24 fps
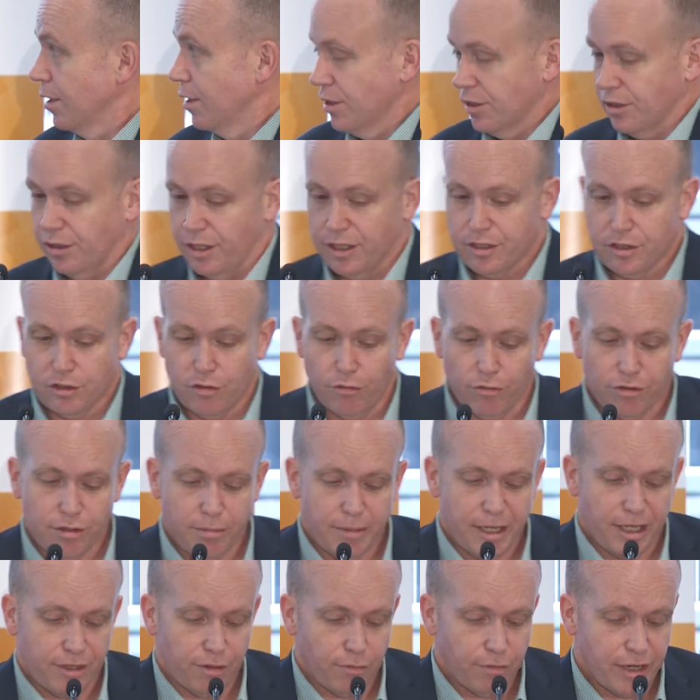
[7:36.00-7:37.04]
So let's talk
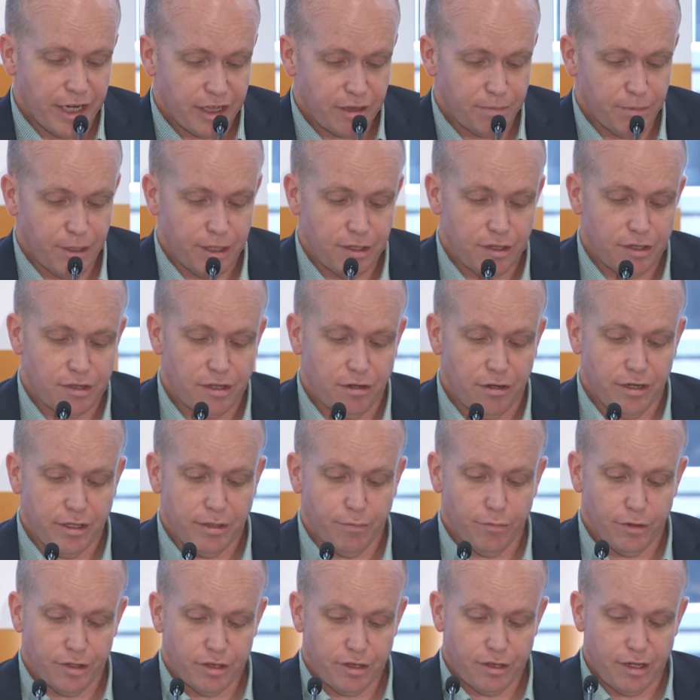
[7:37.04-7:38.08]
about the way it's been designed
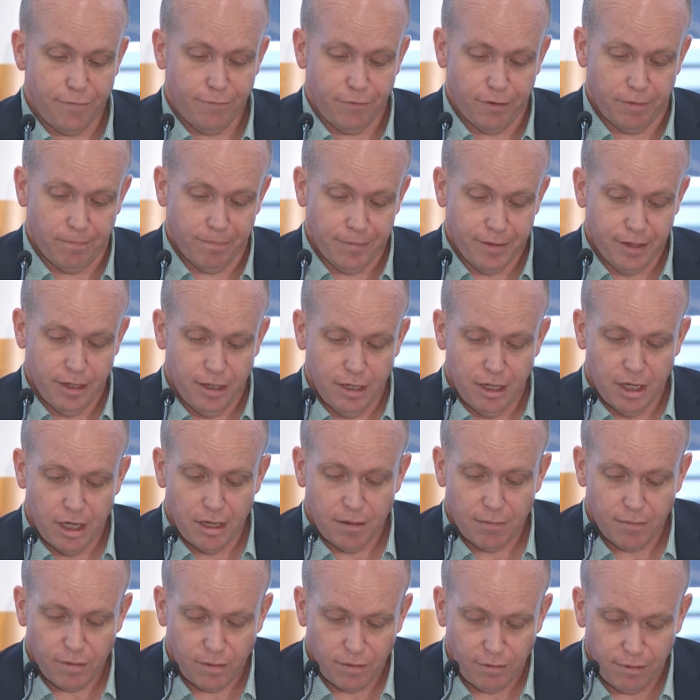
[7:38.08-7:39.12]
and what's different.
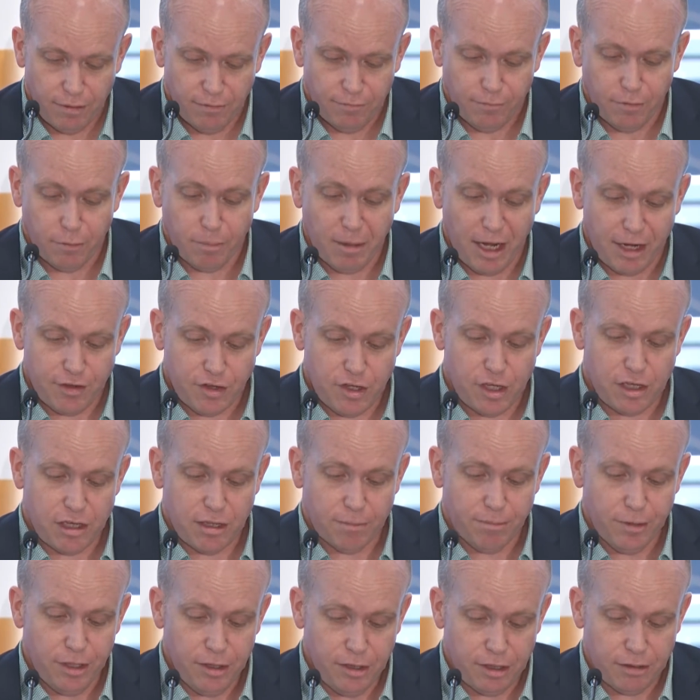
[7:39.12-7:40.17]
For
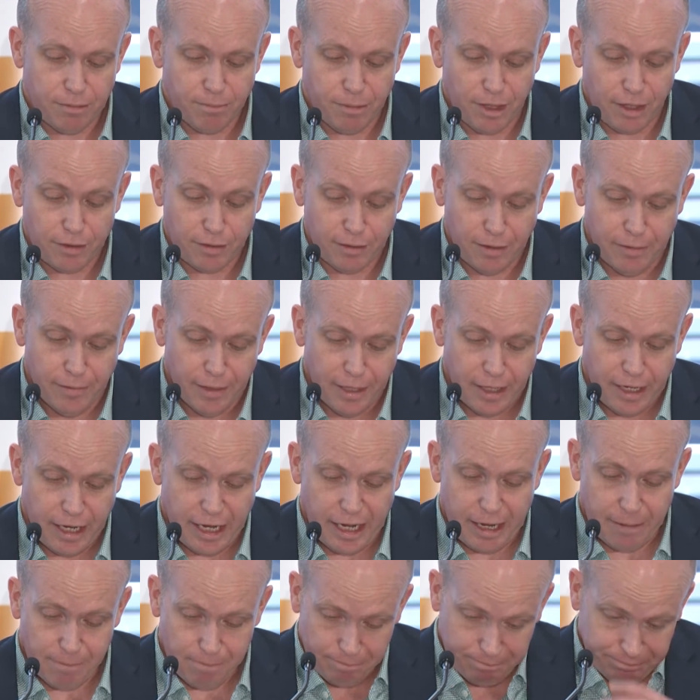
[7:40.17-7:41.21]
participants, but,
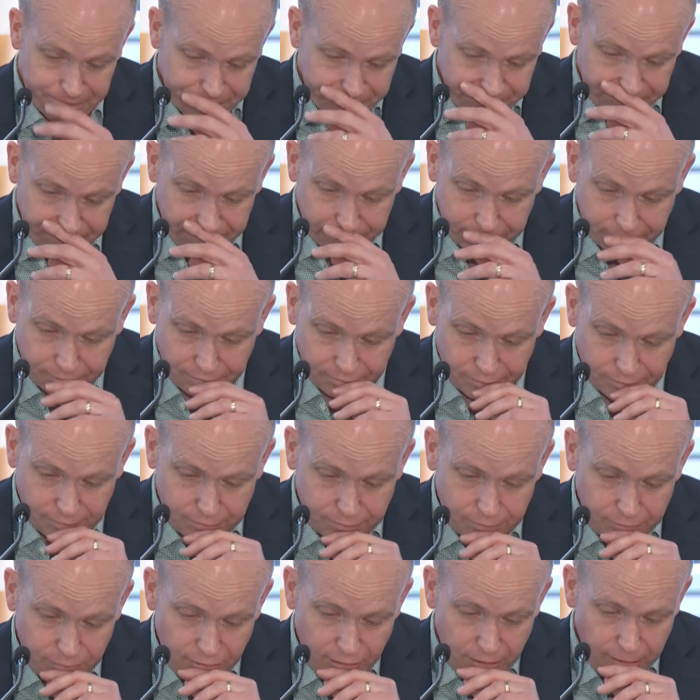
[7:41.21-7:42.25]
um,
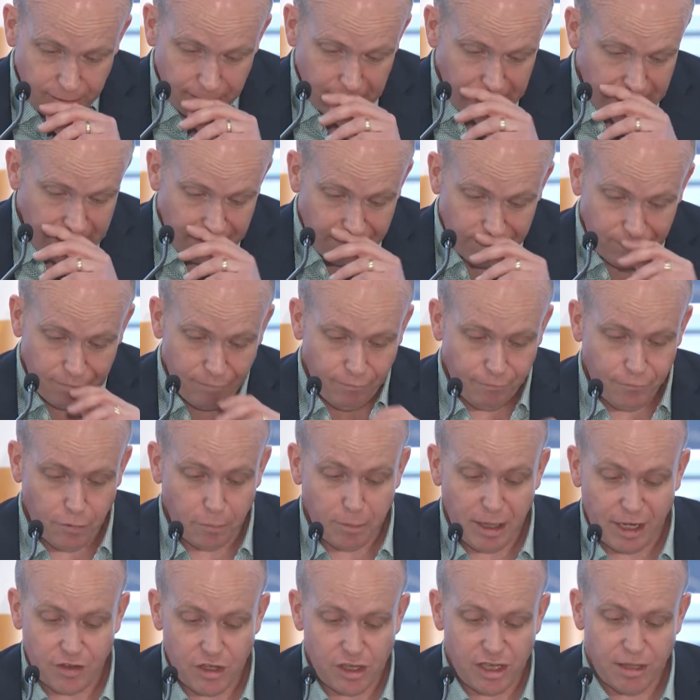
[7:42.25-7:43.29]
um, for
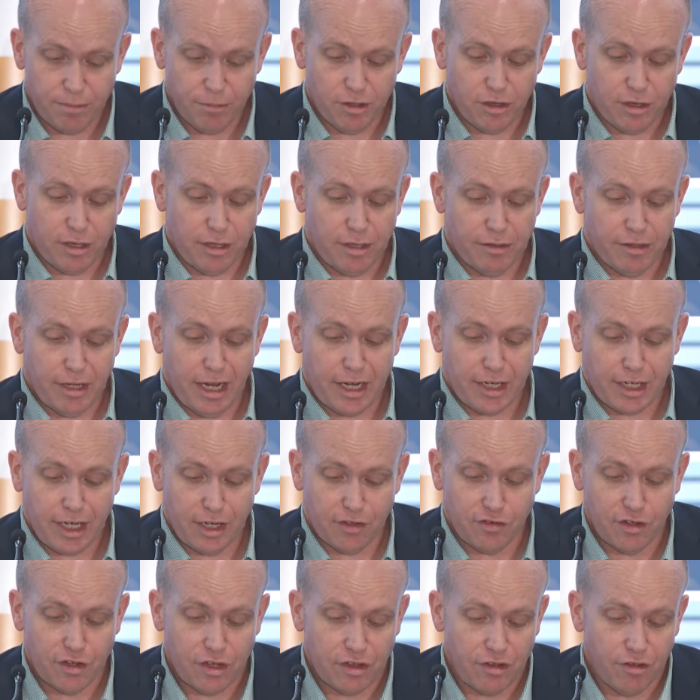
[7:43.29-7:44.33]
participants, they get
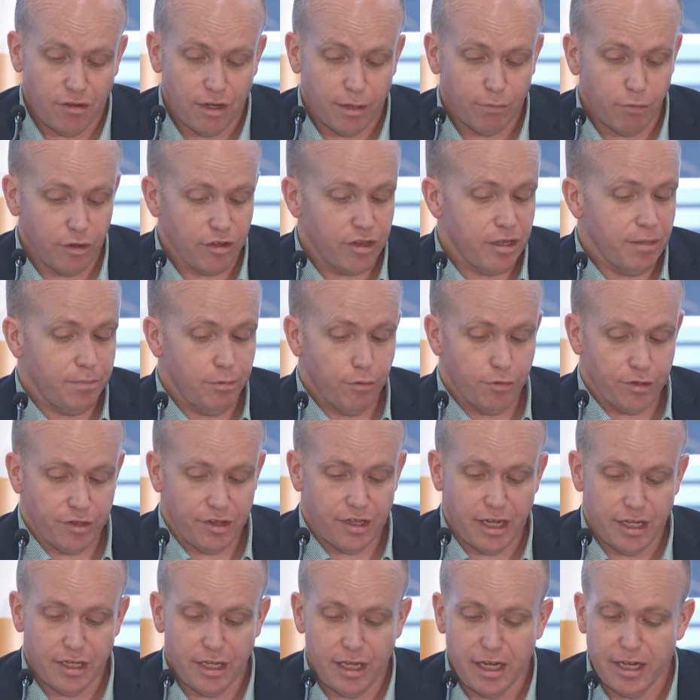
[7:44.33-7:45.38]
to decide what supports
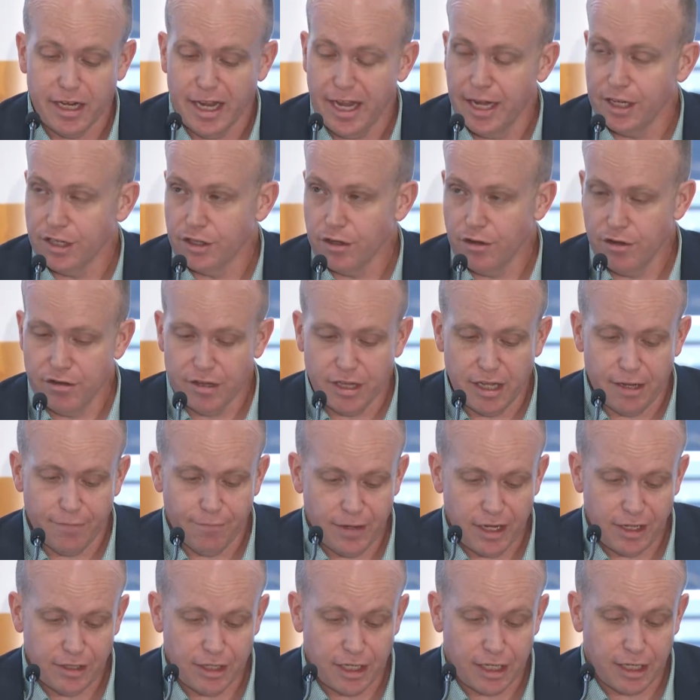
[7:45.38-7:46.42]
they need, how to use their
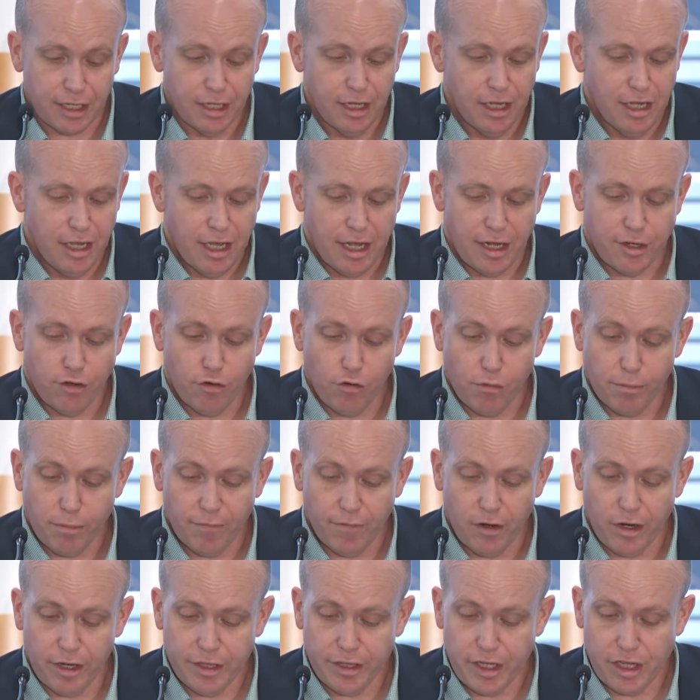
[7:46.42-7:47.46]
funding and who will
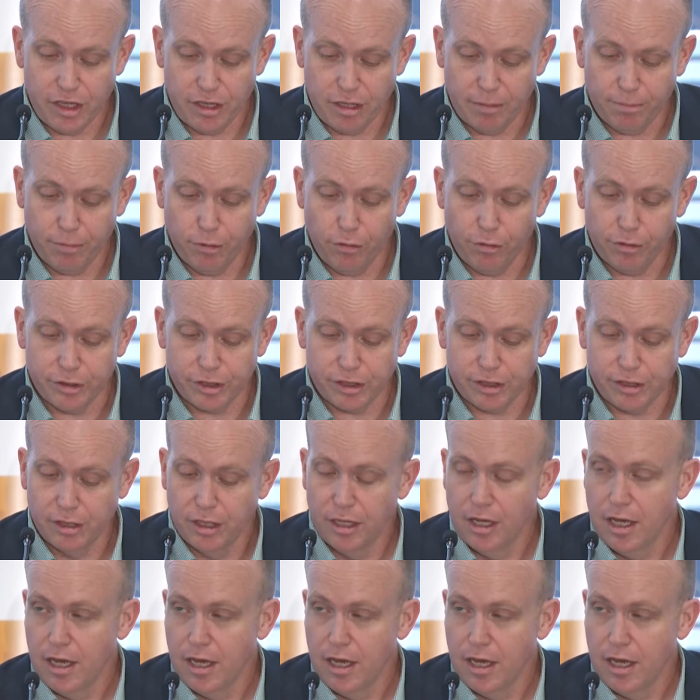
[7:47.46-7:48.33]
provide their supports.